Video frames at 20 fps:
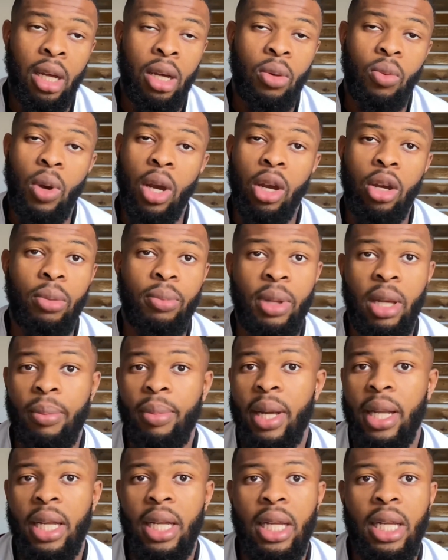One could be a
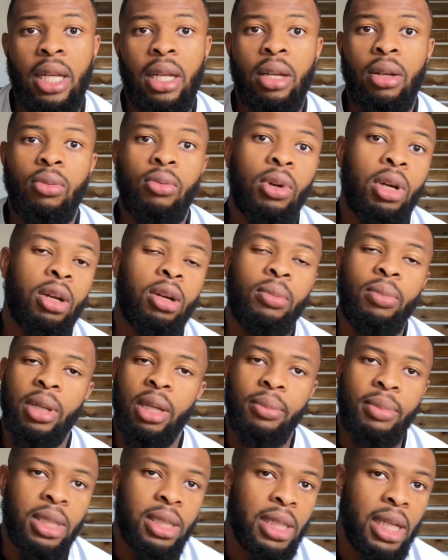penalty, one could be a
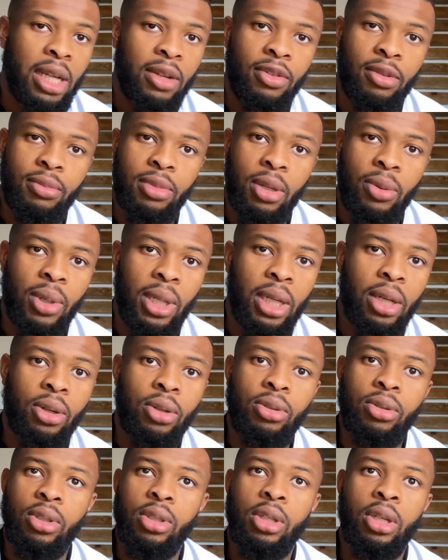mistake from someone
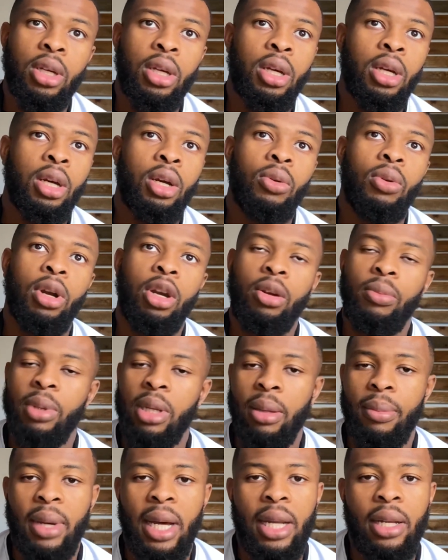else, one could be
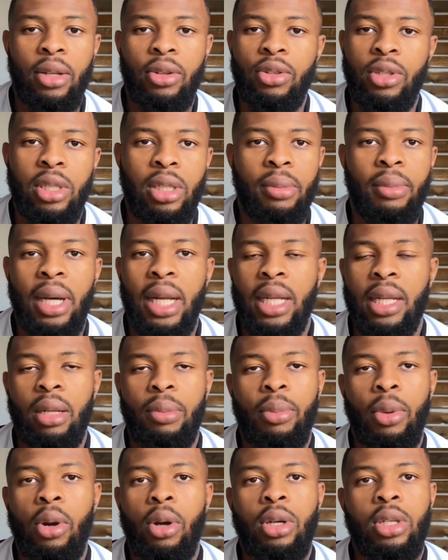a man losing a man in the
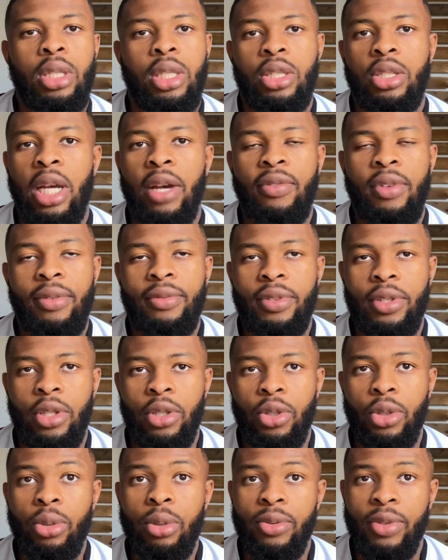box, and you have nothing to
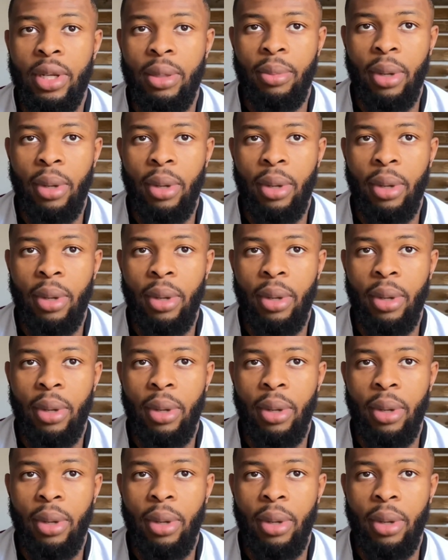do with it.